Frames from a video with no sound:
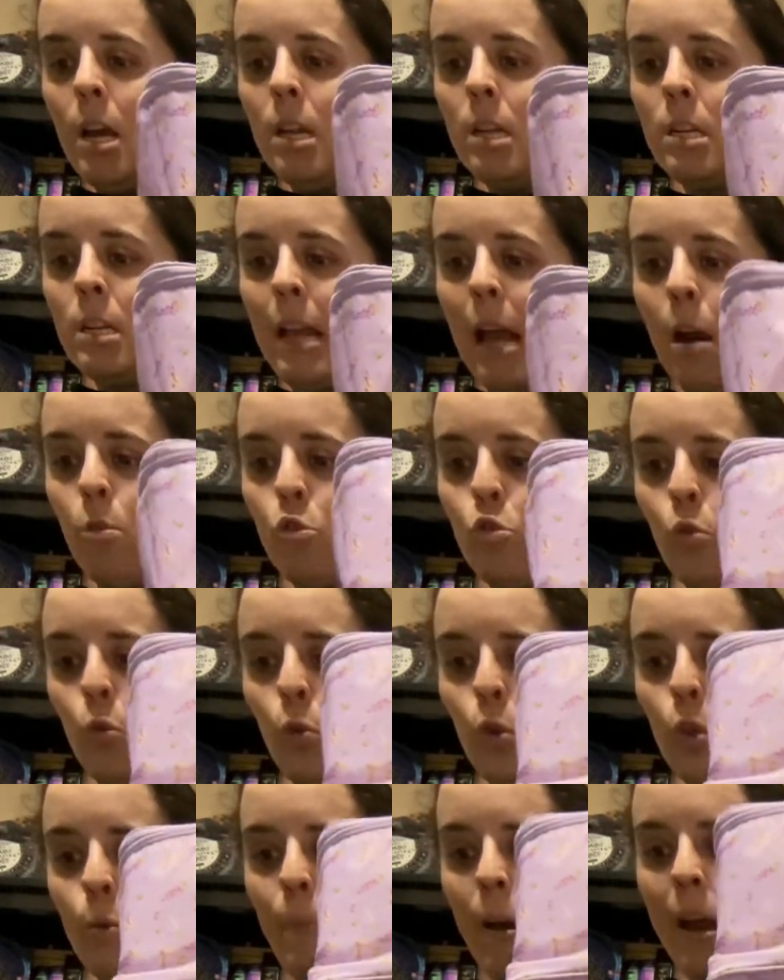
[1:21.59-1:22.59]

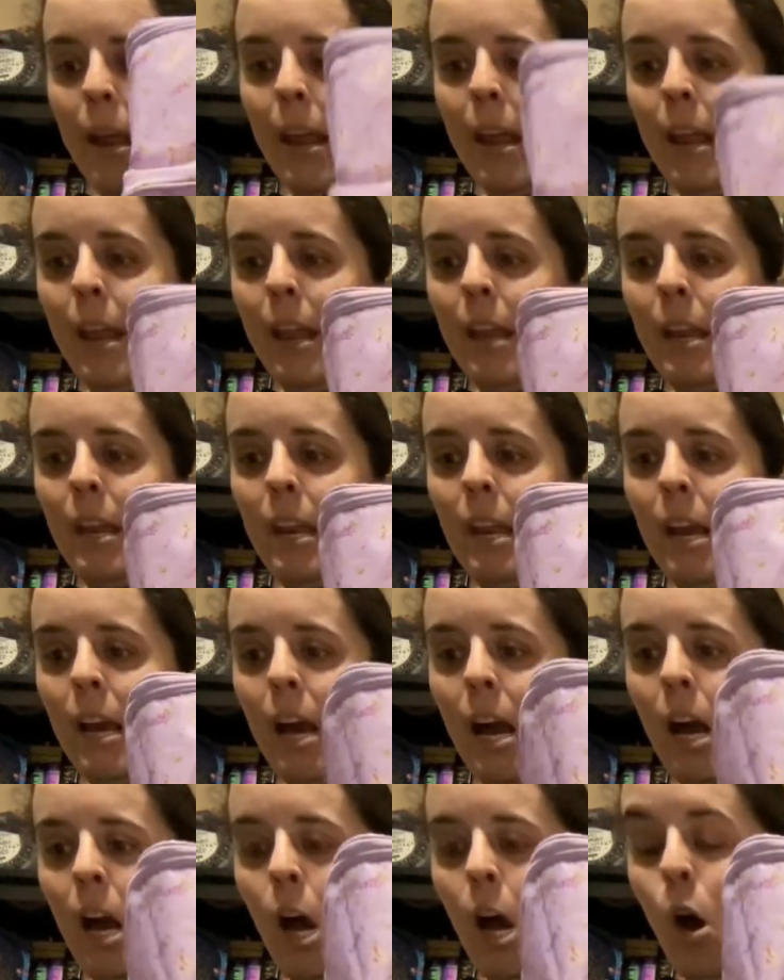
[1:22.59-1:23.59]
Scoundrels by
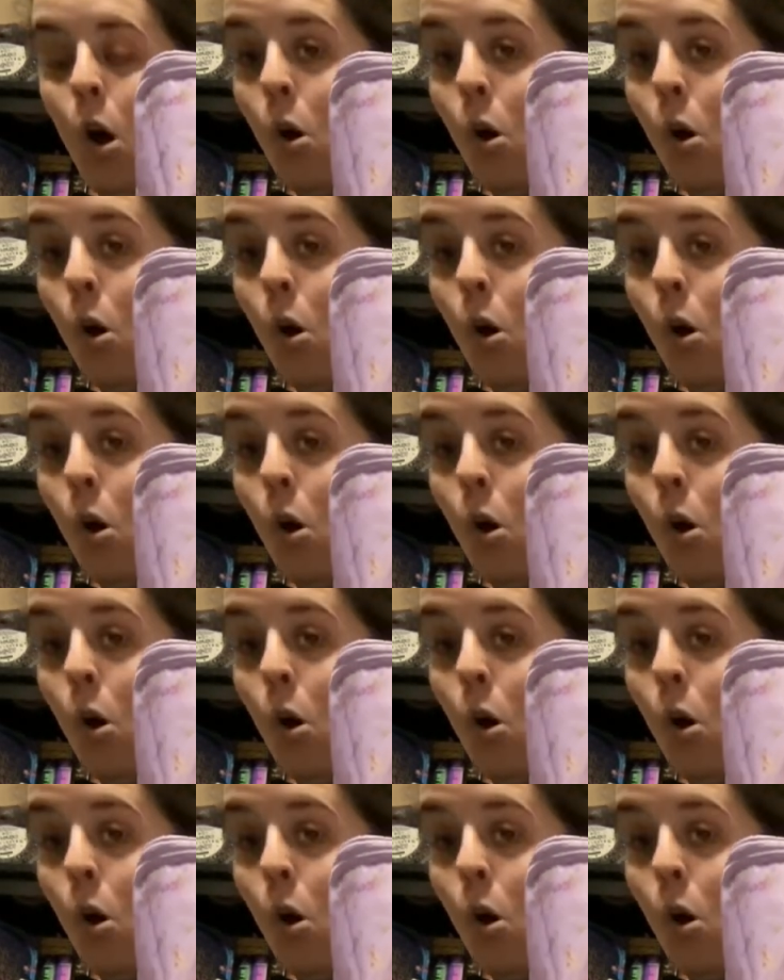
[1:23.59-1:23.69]
India